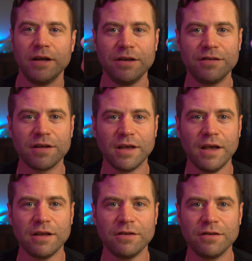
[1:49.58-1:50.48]
is the
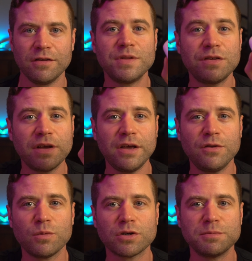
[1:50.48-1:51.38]
case. This
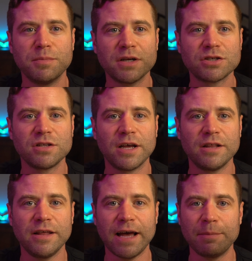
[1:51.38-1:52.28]
case works much like
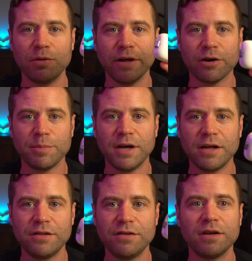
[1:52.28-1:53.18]
the Apple
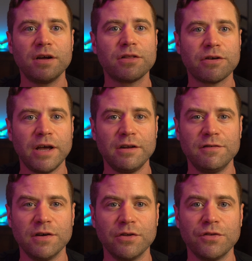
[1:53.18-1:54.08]
AirPods and other
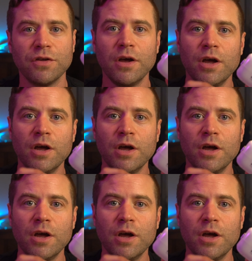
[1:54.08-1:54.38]
headphones,